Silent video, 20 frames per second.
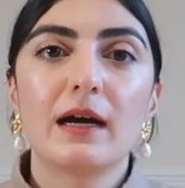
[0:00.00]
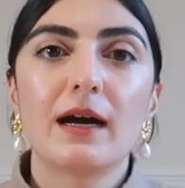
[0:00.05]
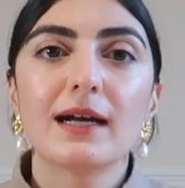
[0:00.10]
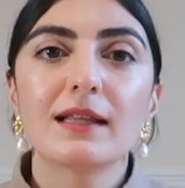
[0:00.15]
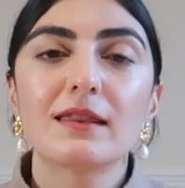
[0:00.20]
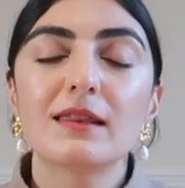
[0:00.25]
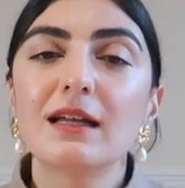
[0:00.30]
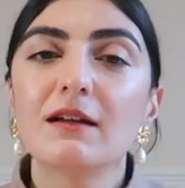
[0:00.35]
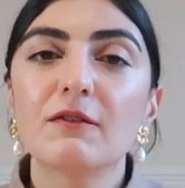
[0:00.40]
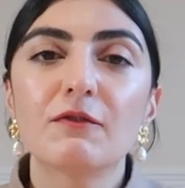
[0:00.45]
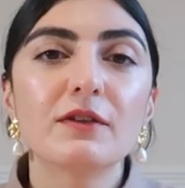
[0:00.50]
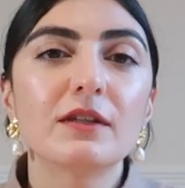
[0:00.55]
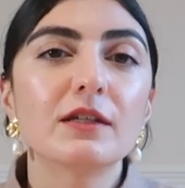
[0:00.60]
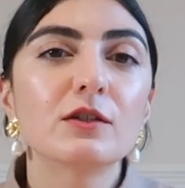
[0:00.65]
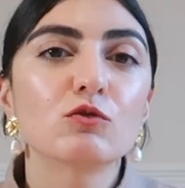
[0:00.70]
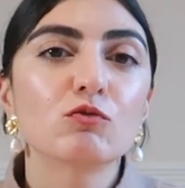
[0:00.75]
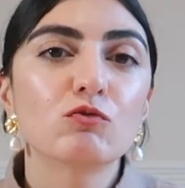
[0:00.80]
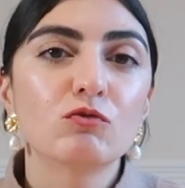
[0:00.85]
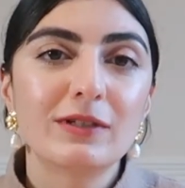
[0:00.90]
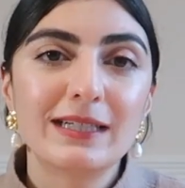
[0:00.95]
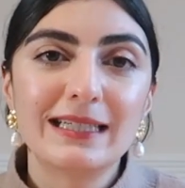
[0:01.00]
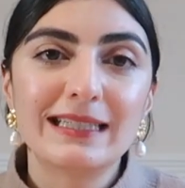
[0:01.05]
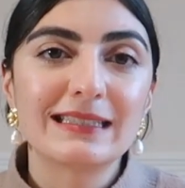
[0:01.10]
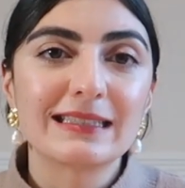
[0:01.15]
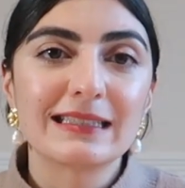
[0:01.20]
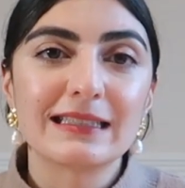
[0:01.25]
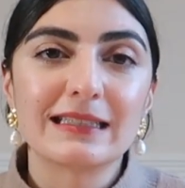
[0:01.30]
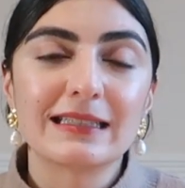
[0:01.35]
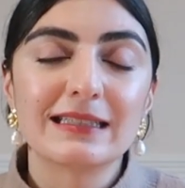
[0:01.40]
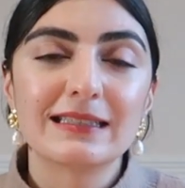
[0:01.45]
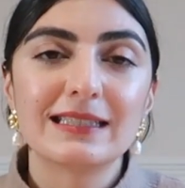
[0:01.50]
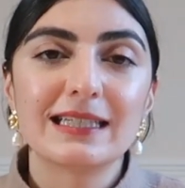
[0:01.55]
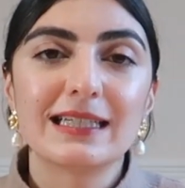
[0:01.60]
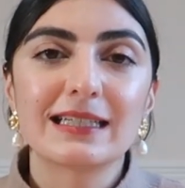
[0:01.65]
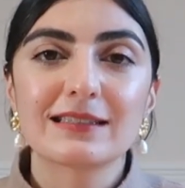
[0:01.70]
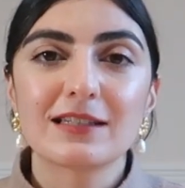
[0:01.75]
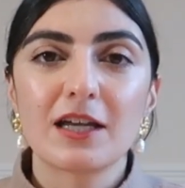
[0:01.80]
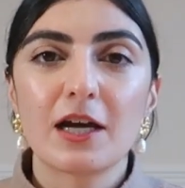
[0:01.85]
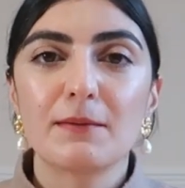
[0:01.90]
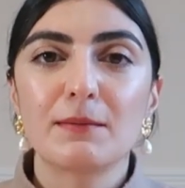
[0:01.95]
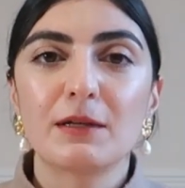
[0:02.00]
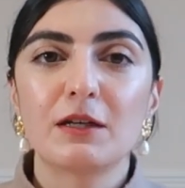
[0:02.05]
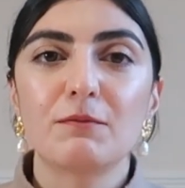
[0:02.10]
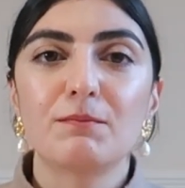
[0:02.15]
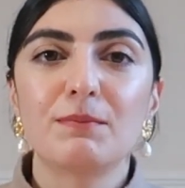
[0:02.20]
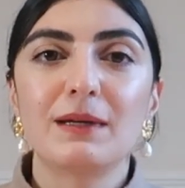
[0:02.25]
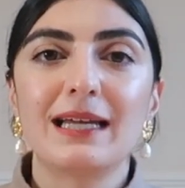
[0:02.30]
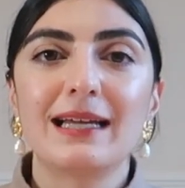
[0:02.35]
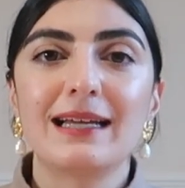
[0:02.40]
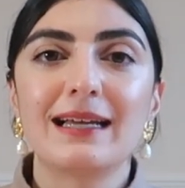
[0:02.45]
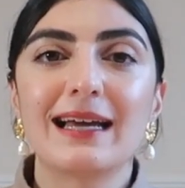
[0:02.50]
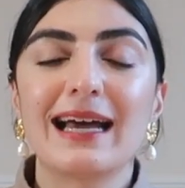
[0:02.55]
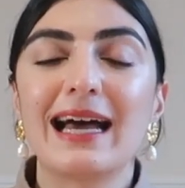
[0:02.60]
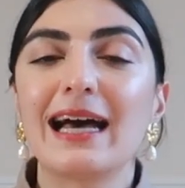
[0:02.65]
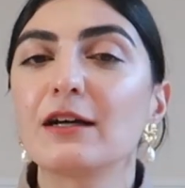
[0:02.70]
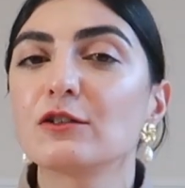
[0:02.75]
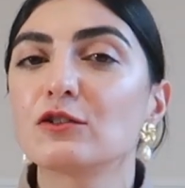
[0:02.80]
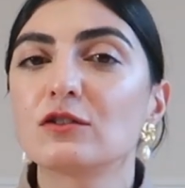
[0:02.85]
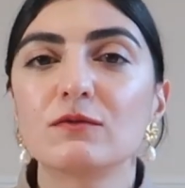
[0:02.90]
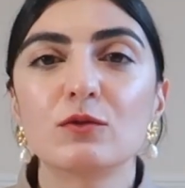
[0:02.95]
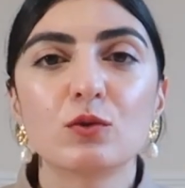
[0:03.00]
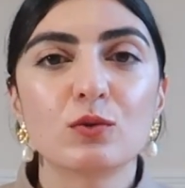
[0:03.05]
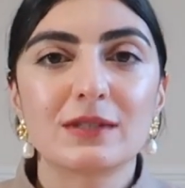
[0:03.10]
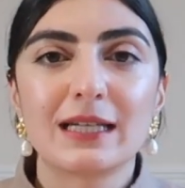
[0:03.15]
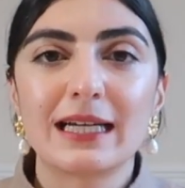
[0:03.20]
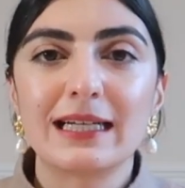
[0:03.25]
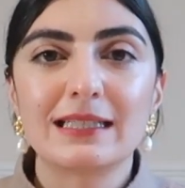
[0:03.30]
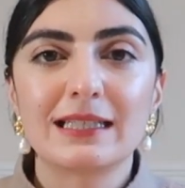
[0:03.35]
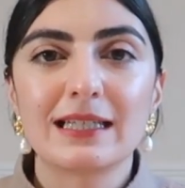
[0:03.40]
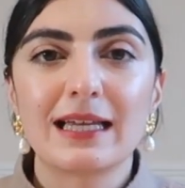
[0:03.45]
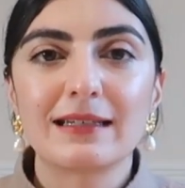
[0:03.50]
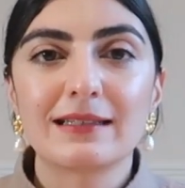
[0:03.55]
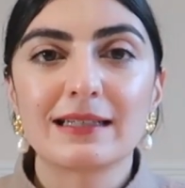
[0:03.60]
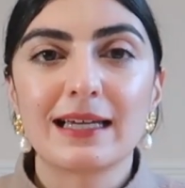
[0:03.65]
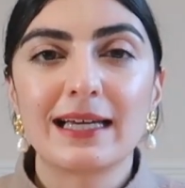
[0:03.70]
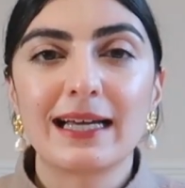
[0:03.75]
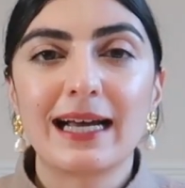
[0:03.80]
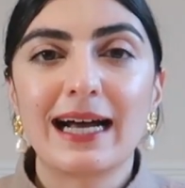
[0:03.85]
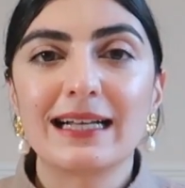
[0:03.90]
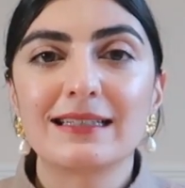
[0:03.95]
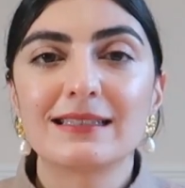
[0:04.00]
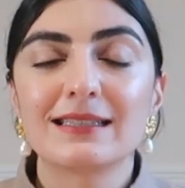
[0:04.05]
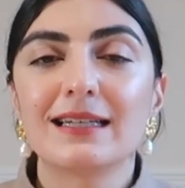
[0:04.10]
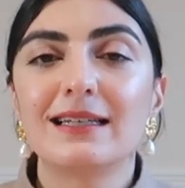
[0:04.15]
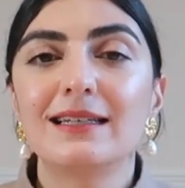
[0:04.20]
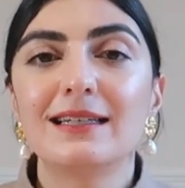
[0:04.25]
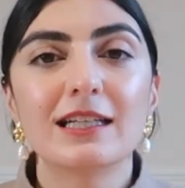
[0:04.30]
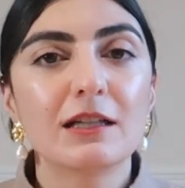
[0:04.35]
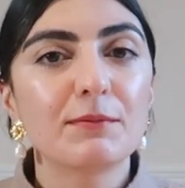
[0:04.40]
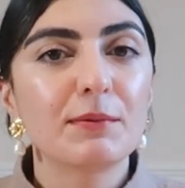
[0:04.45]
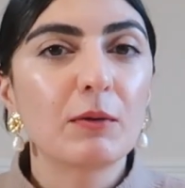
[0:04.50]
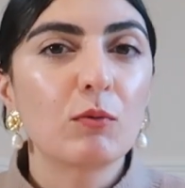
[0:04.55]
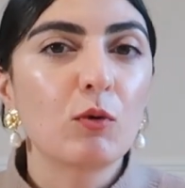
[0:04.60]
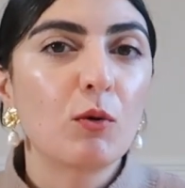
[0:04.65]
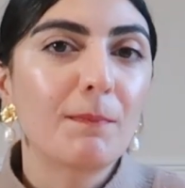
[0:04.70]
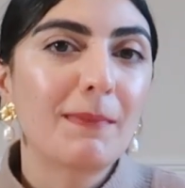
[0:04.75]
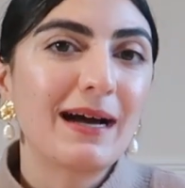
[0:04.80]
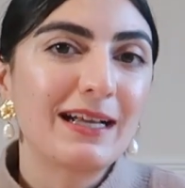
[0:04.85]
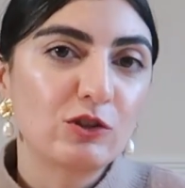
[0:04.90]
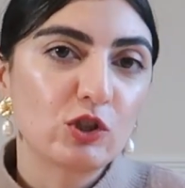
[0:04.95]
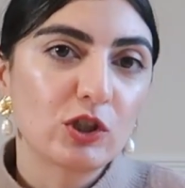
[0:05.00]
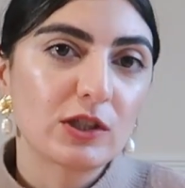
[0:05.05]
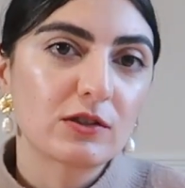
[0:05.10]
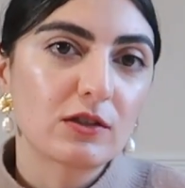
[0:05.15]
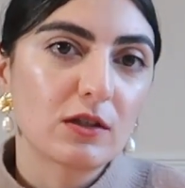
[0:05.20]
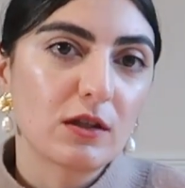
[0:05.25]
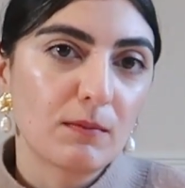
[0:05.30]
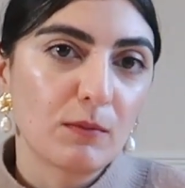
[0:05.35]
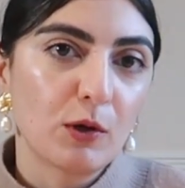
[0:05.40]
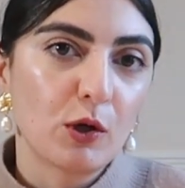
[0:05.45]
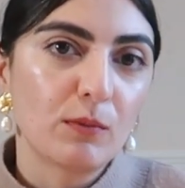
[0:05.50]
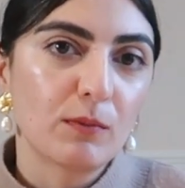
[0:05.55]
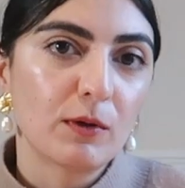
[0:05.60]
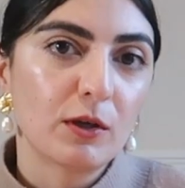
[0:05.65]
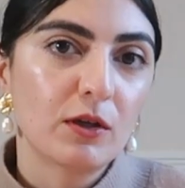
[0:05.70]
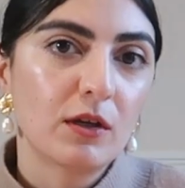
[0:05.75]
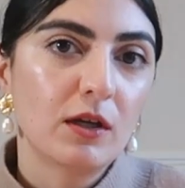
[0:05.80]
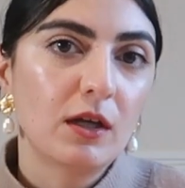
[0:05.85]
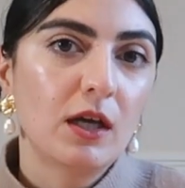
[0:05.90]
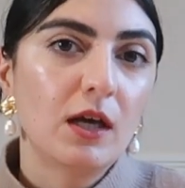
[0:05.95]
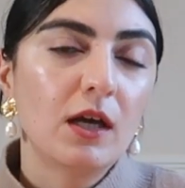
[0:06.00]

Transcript: I think for this reason, as the excitement of being out of your day-to-day adds a little bit more magic to the moment.